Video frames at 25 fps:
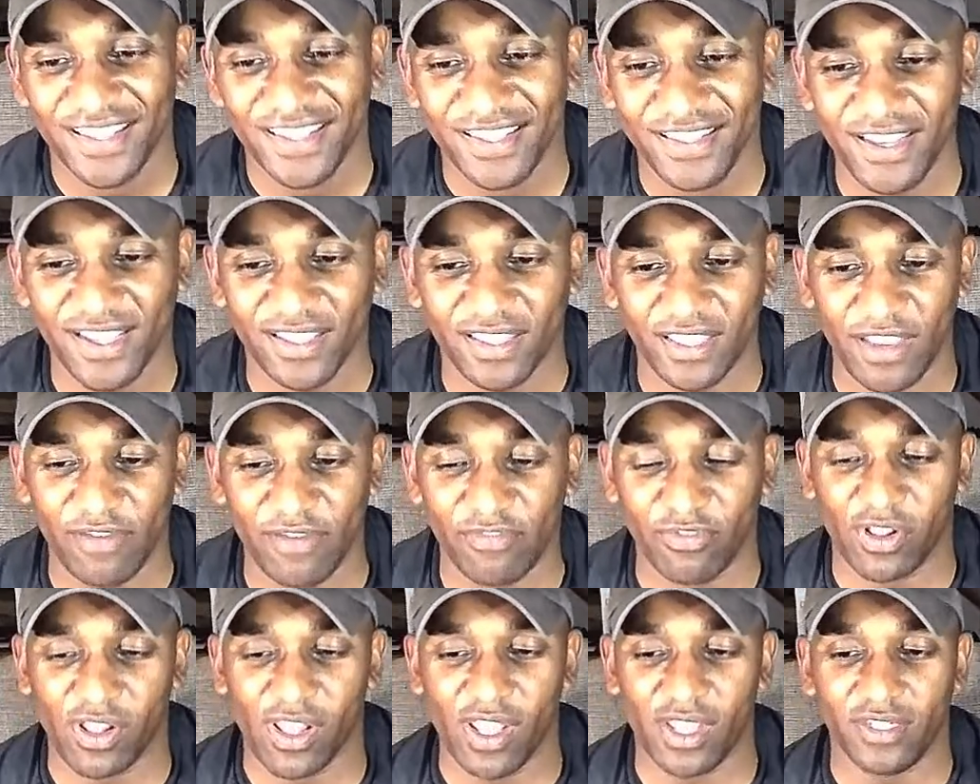the
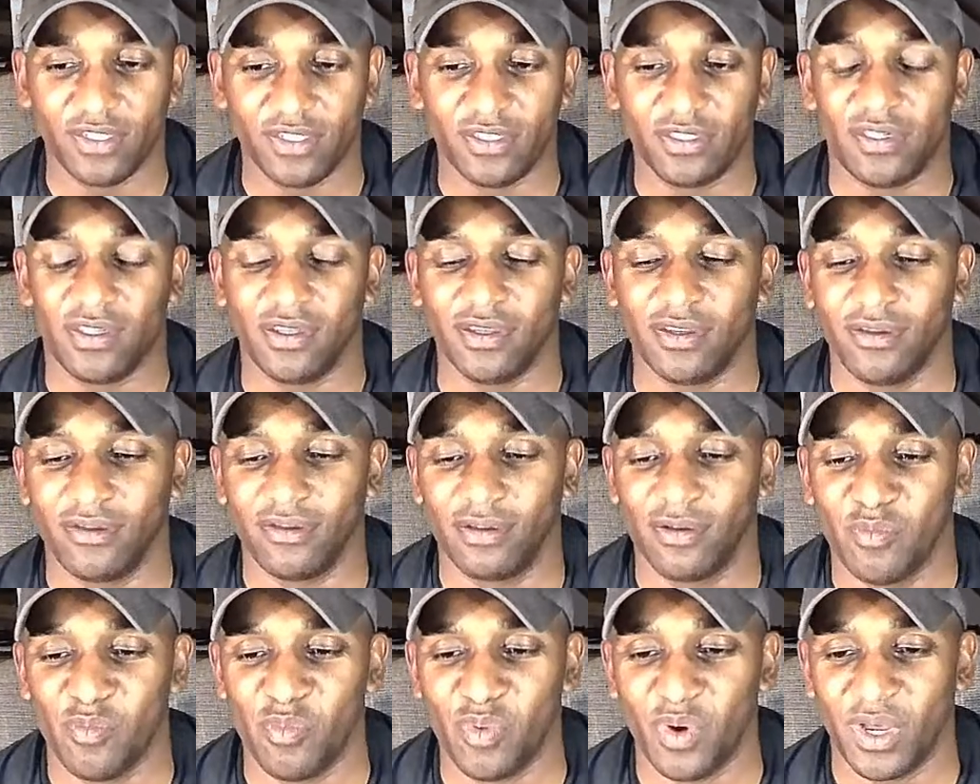Everglades too,
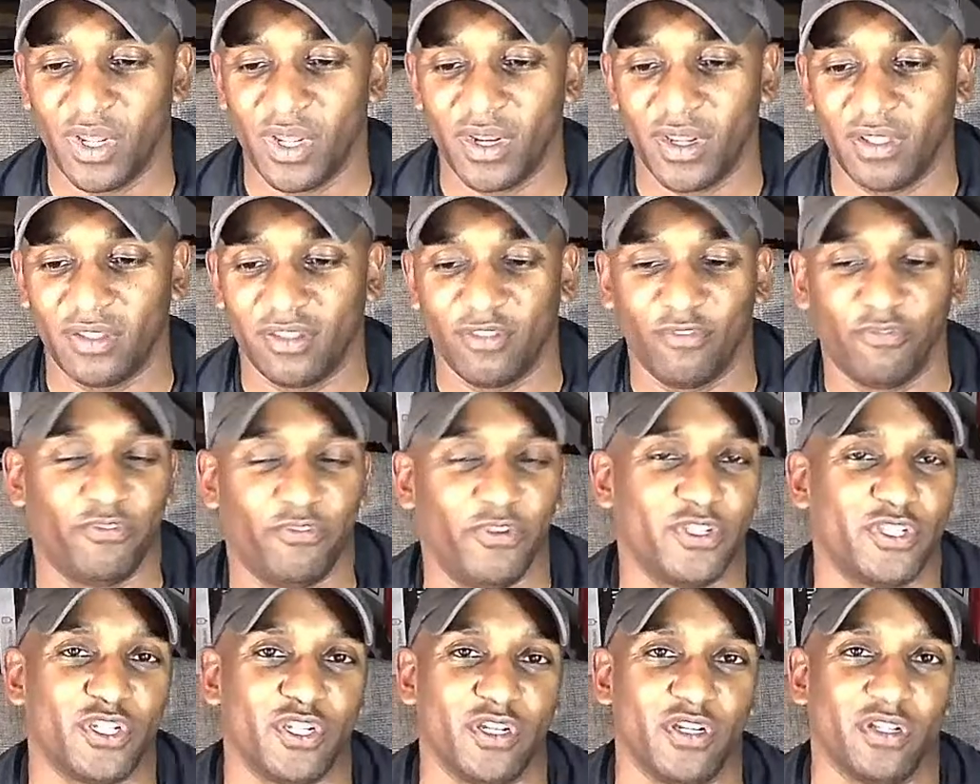but the
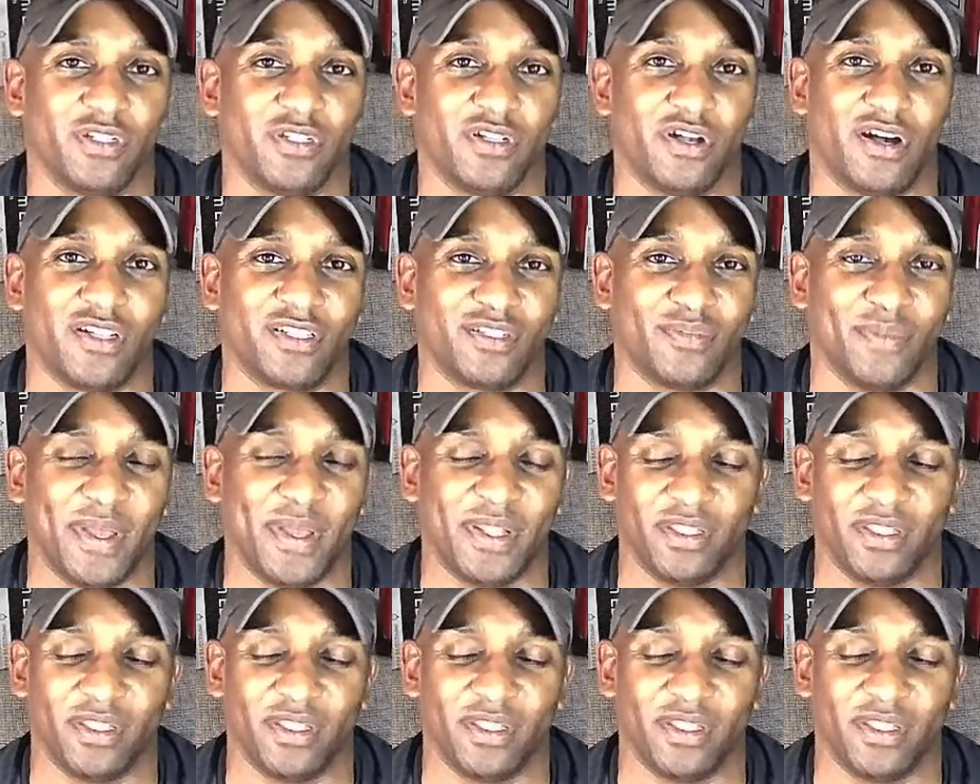fishing is awesome.